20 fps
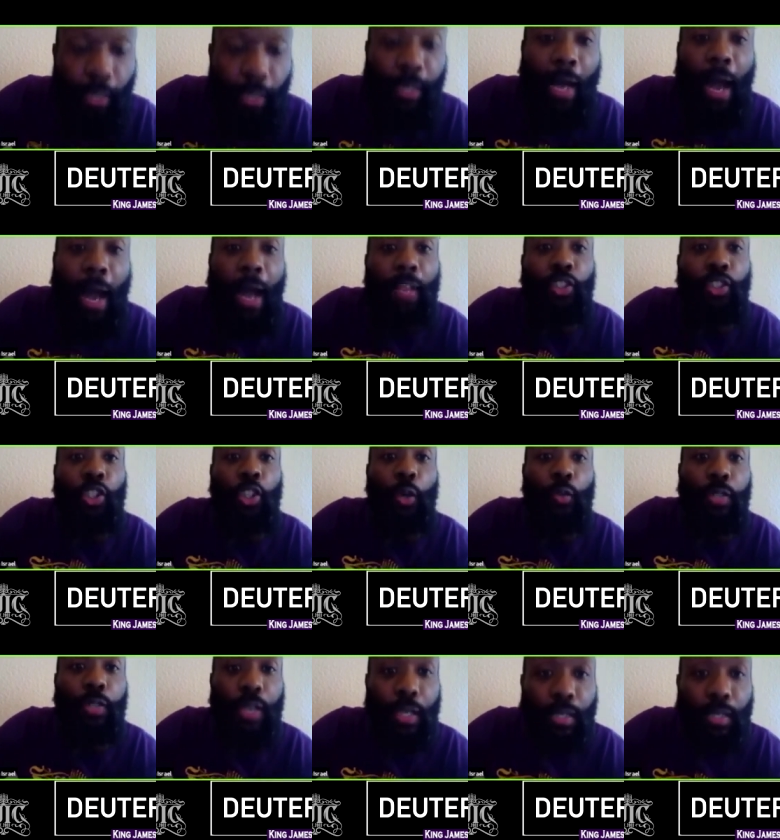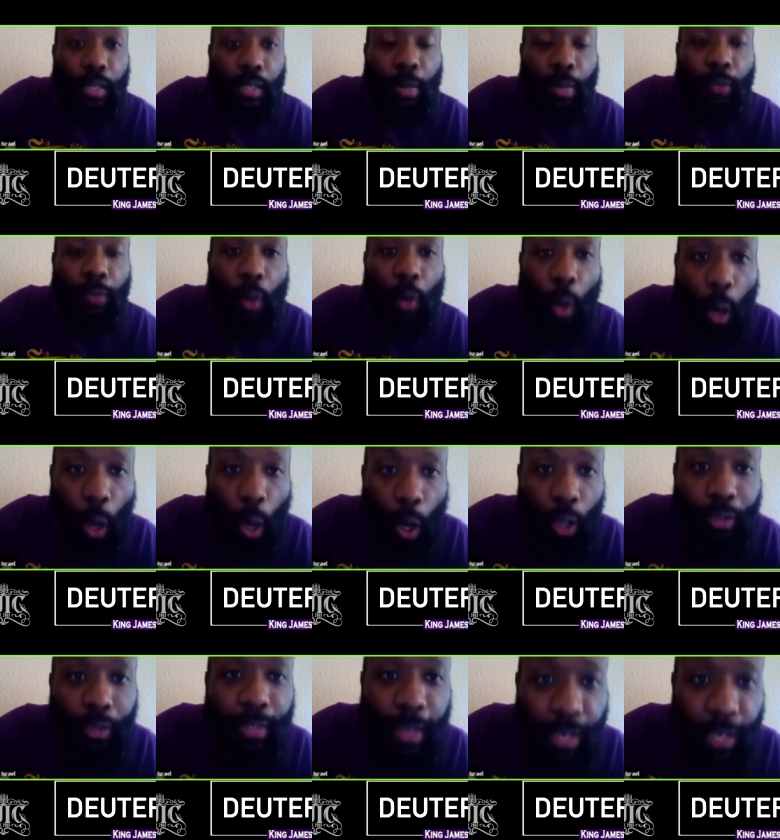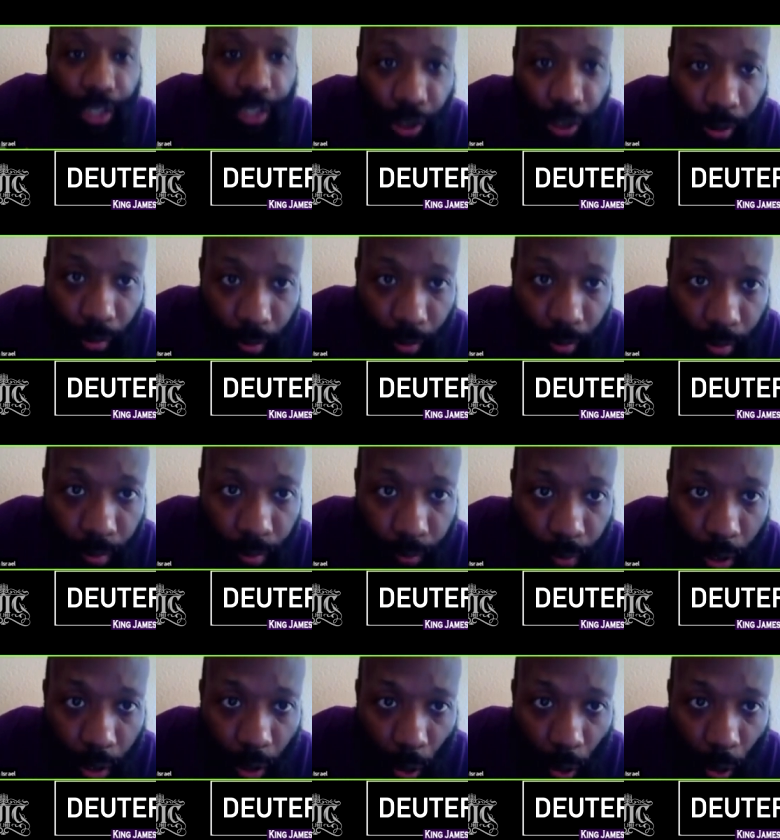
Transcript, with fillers: God chose us above all nations,